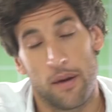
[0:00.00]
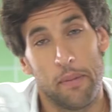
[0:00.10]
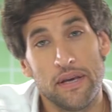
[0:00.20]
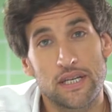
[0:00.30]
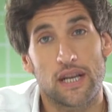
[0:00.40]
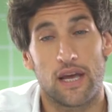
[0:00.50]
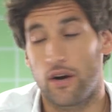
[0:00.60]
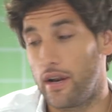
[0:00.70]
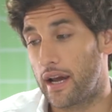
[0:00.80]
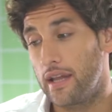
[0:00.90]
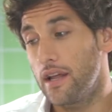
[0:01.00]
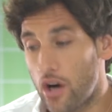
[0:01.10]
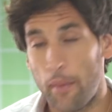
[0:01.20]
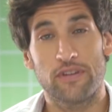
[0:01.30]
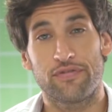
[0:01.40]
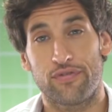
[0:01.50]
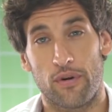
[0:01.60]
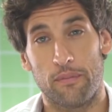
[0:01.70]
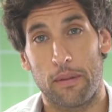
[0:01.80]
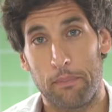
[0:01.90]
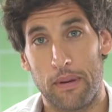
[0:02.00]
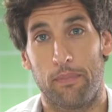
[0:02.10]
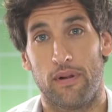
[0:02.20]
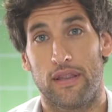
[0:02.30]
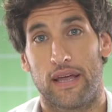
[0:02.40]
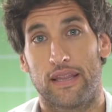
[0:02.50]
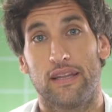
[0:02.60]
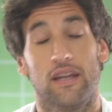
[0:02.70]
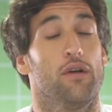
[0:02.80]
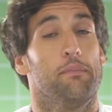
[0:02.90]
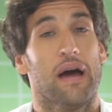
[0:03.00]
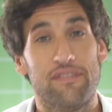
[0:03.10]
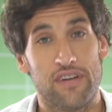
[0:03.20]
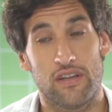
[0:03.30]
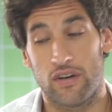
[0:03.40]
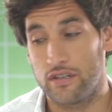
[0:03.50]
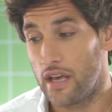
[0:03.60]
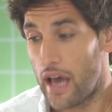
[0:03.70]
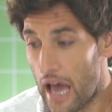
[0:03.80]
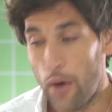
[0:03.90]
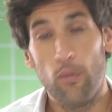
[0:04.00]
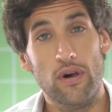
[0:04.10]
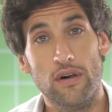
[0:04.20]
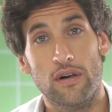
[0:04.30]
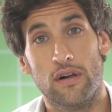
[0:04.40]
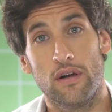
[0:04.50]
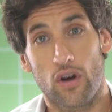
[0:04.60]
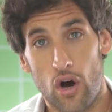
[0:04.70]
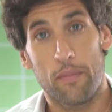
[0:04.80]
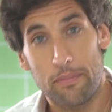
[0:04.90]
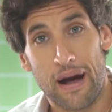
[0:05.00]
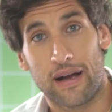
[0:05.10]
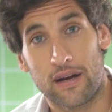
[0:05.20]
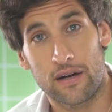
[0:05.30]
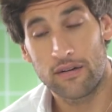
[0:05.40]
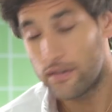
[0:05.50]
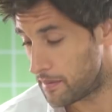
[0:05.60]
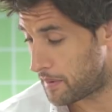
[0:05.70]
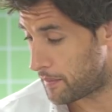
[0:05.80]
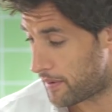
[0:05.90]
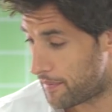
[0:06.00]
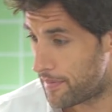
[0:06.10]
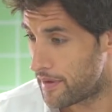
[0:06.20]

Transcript: Basically, I'm gonna get the comments from the people that they did on my videos. I will comment back for the people.